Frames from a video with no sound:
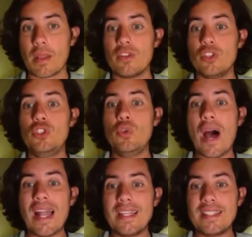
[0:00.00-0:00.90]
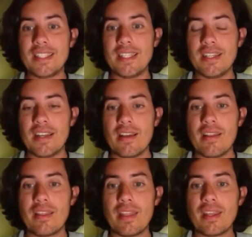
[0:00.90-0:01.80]
duality,
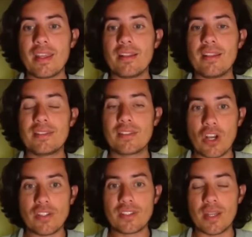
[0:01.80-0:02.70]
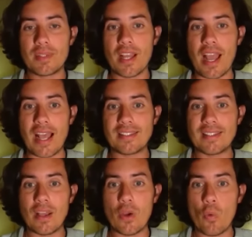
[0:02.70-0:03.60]
thinking this concept as
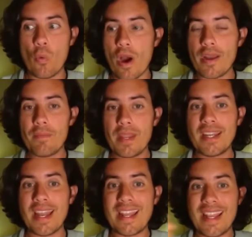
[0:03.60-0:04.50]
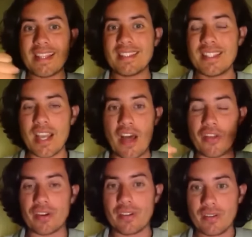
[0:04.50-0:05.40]
one being against the other.
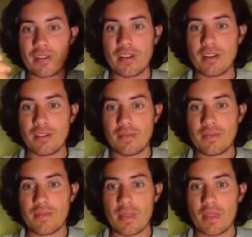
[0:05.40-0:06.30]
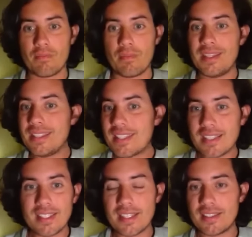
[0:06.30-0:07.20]
But this doesn't
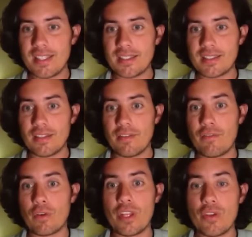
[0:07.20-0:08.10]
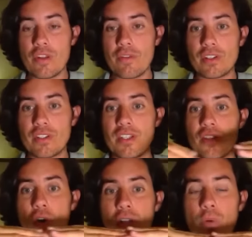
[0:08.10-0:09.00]
exist for the universe is only
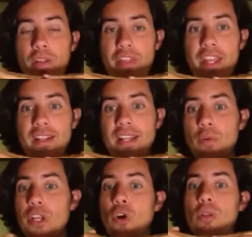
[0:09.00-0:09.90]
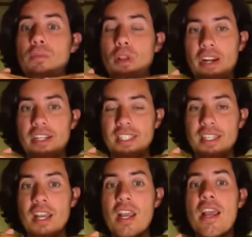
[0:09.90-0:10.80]
one thing that we call polarity,
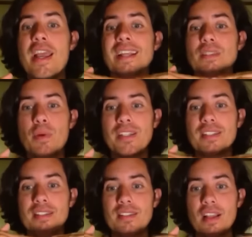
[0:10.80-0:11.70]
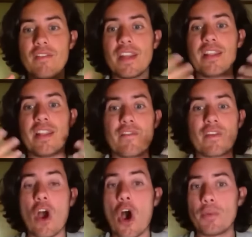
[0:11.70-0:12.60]
expressing itself in different
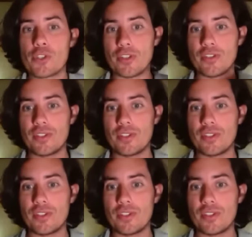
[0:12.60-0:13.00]
options.